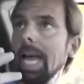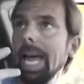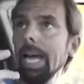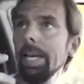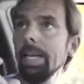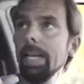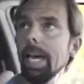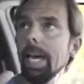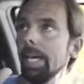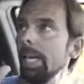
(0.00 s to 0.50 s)

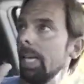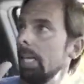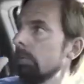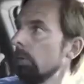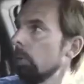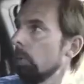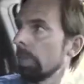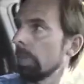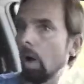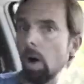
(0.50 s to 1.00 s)
and yet
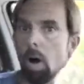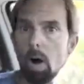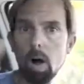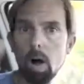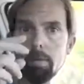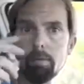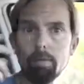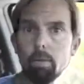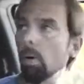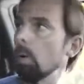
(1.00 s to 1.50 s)
even with
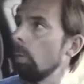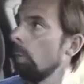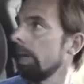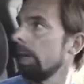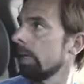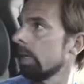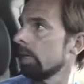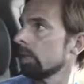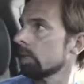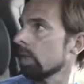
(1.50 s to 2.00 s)
all four
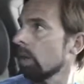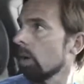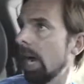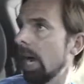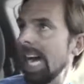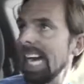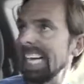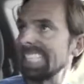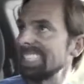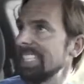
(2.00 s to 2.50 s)
windows
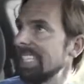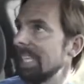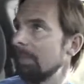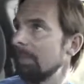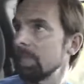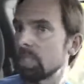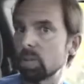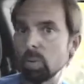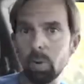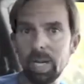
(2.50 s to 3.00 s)
cracked
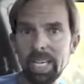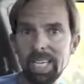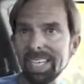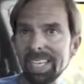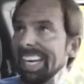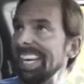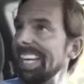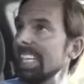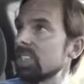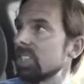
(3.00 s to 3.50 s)
between
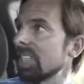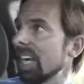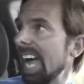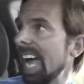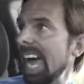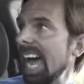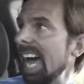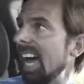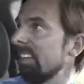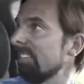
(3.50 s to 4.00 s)

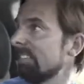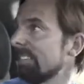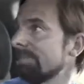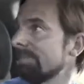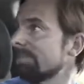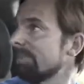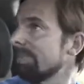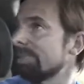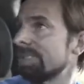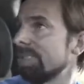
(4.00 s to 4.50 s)
1.5 and
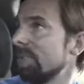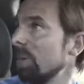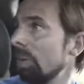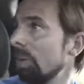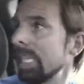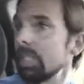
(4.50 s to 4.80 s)
2